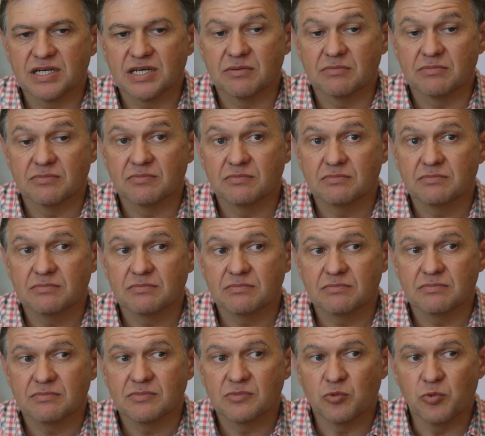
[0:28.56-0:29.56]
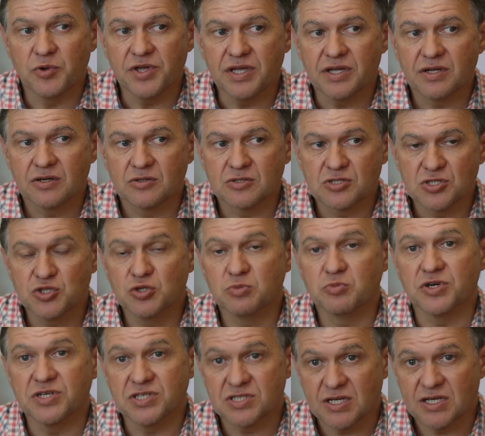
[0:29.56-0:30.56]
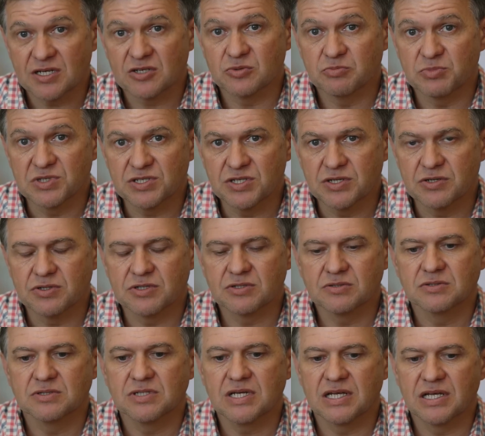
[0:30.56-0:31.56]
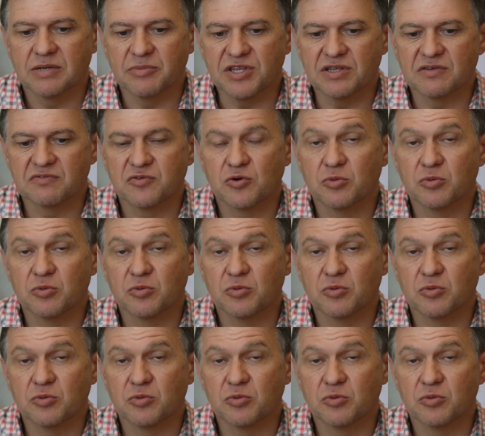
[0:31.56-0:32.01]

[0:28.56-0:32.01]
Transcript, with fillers: um, we consume recycled material um, in the